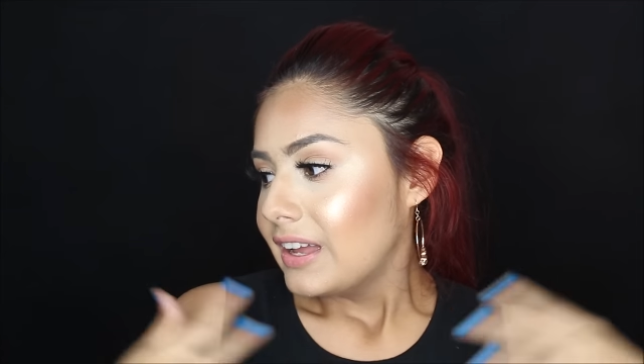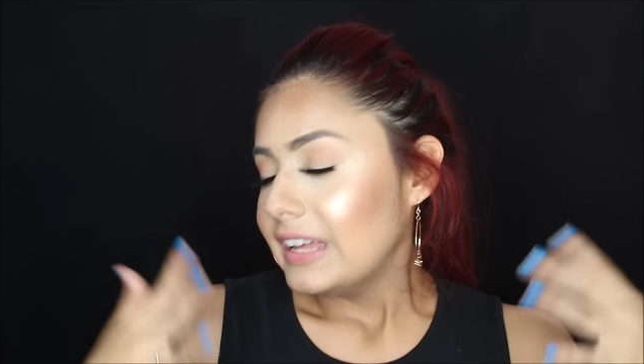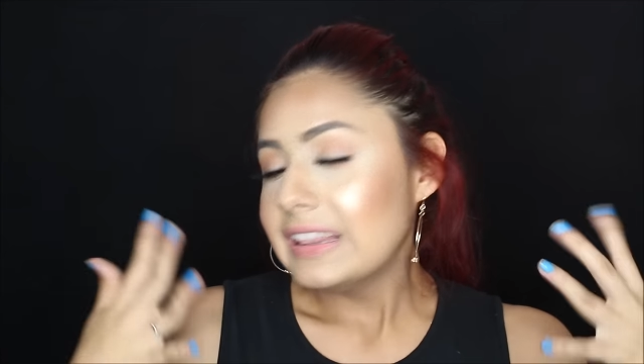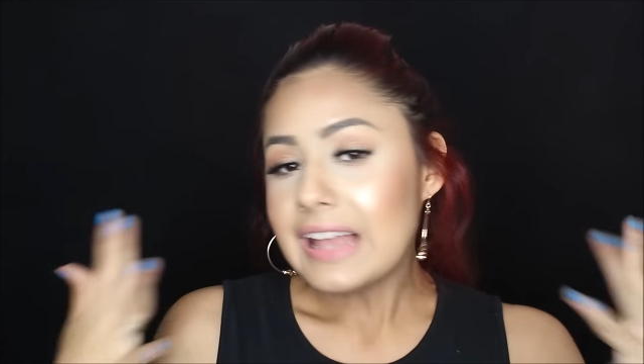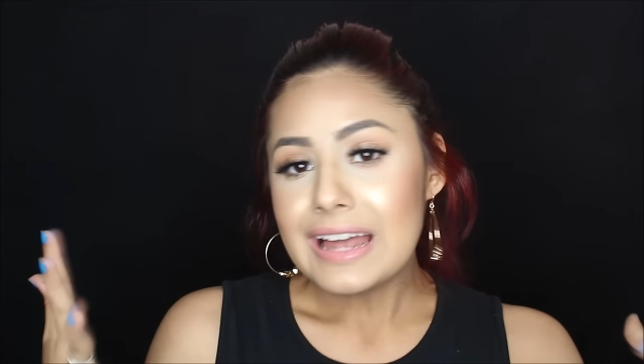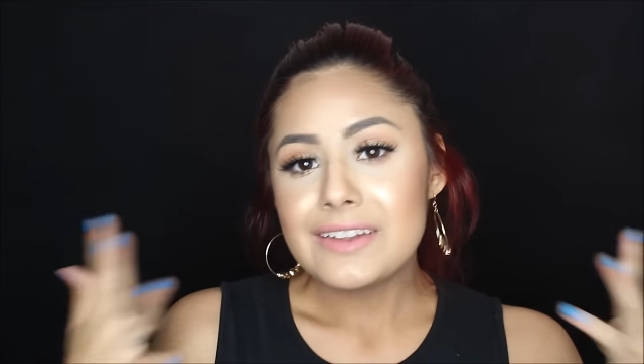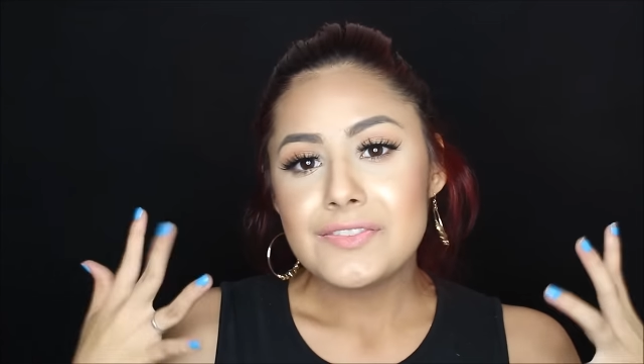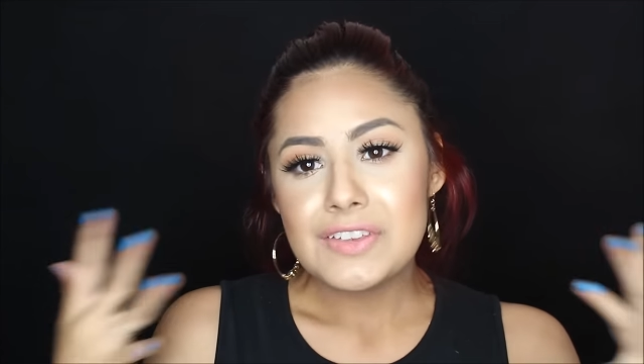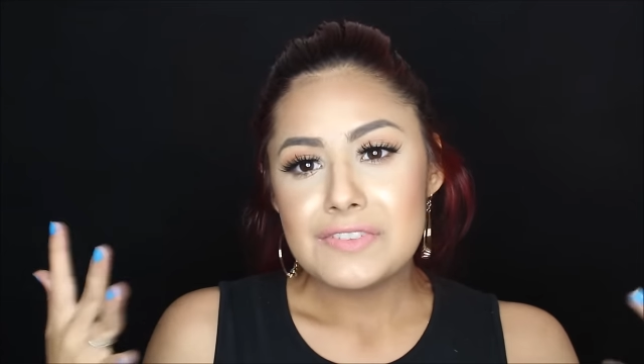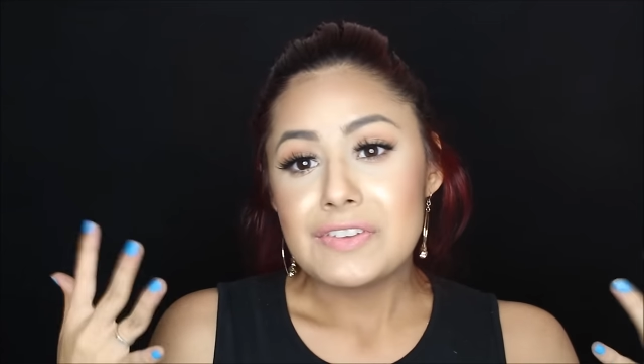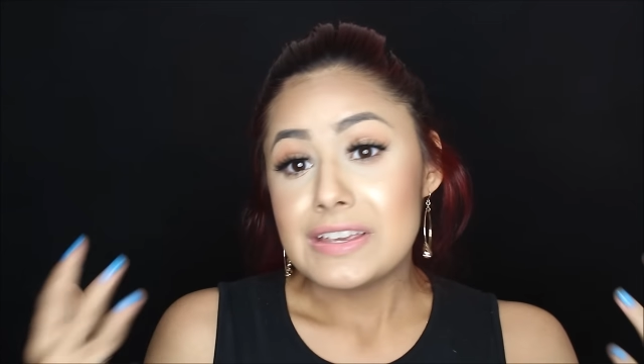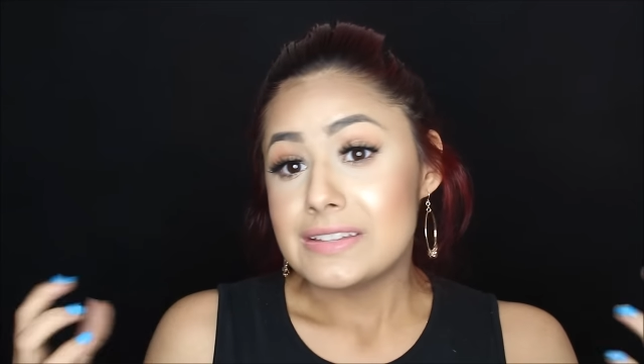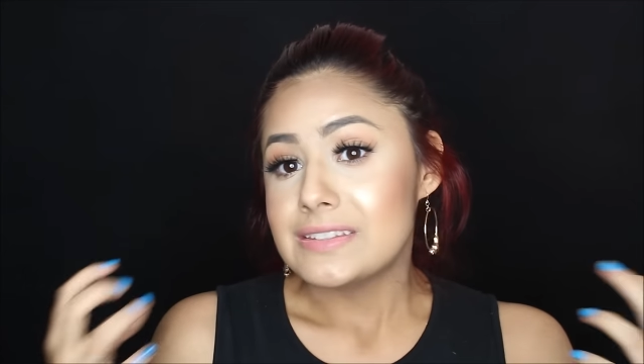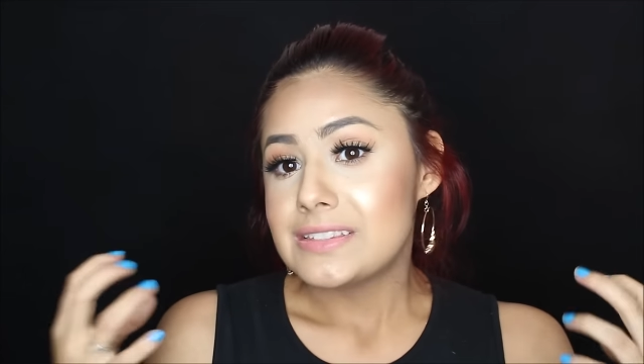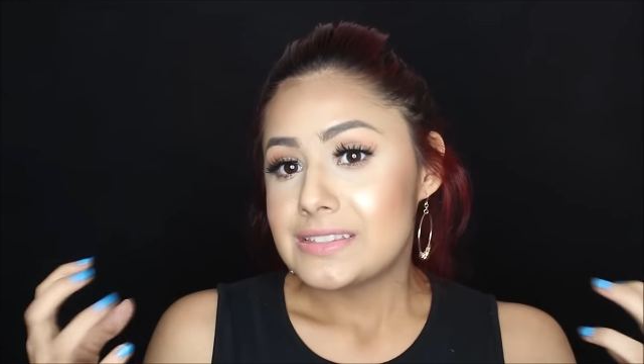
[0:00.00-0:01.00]
a lot of
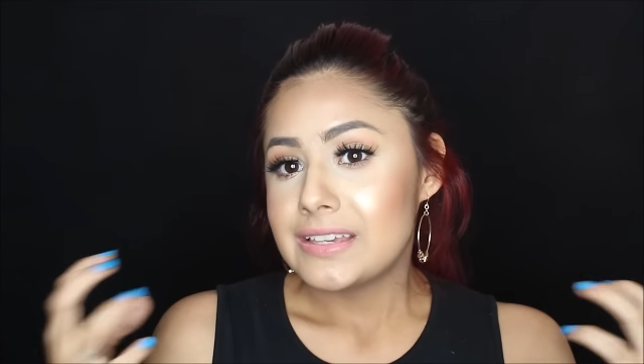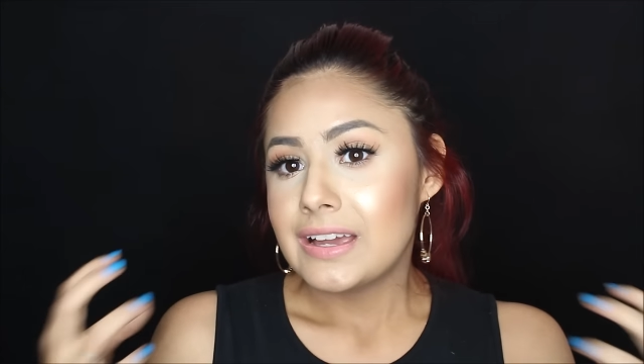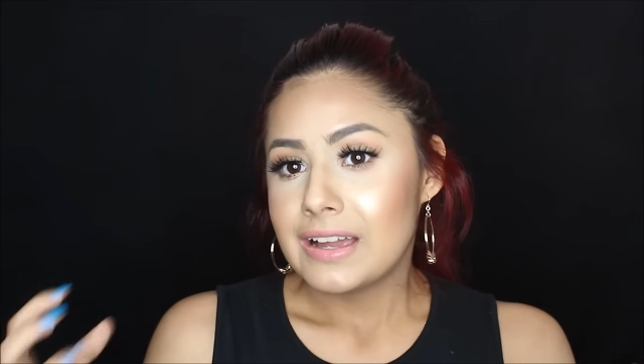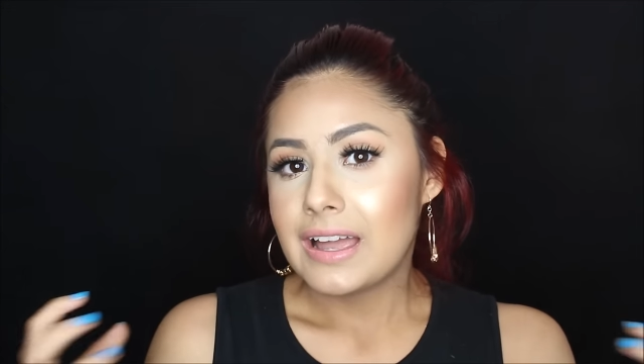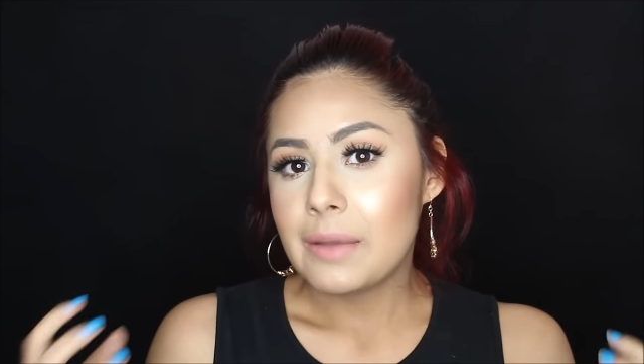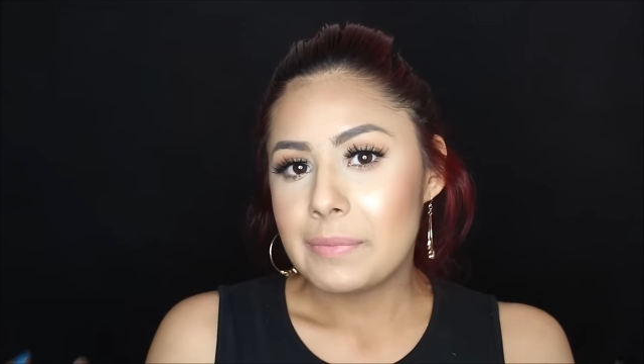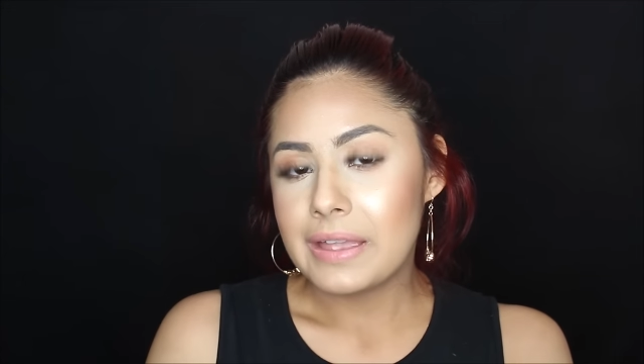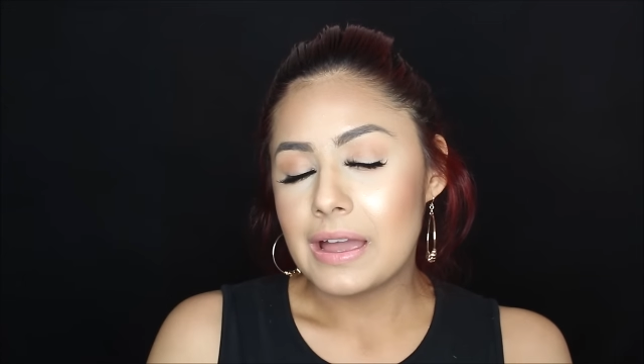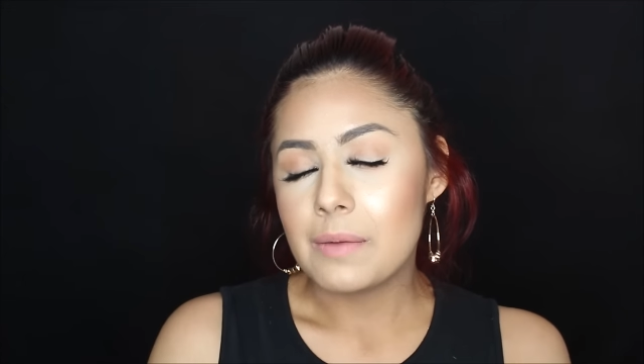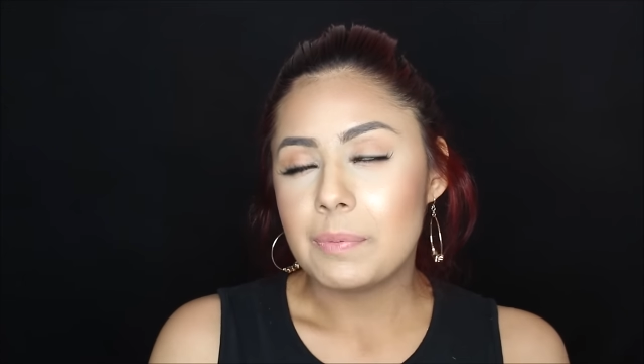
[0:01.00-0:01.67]
events coming